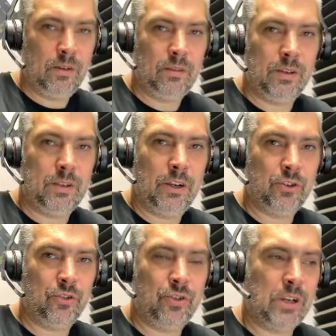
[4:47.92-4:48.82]
The
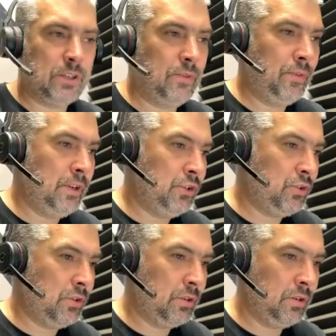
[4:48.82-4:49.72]
installation just
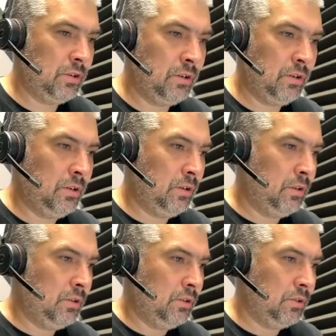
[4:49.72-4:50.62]
finished,
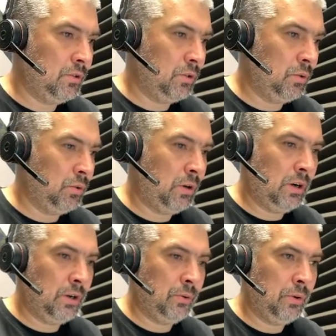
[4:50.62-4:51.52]
so
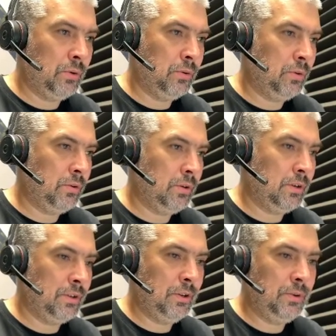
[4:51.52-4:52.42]
I will
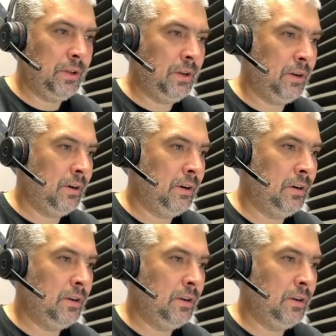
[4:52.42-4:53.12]
continue here.